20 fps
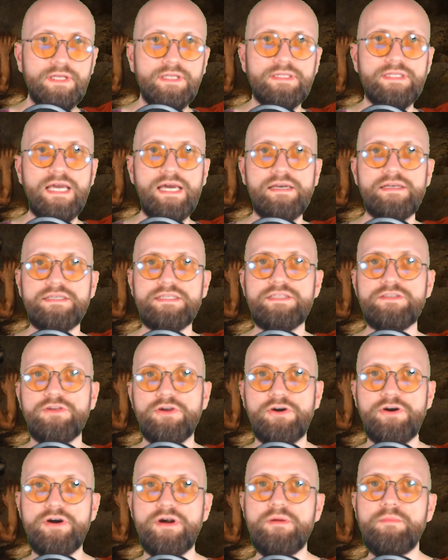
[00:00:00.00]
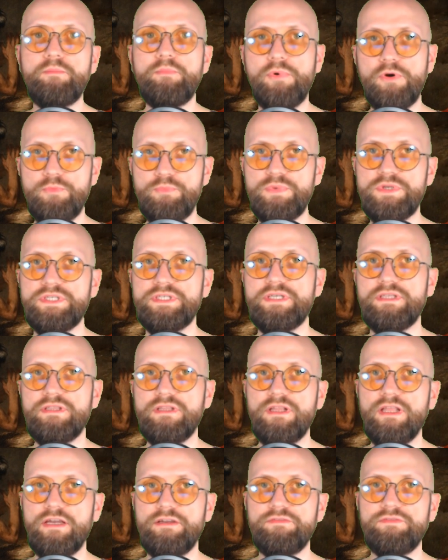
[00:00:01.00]
That is their purpose
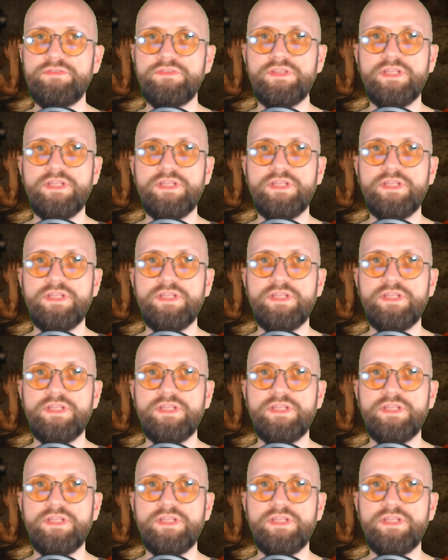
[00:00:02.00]
in life.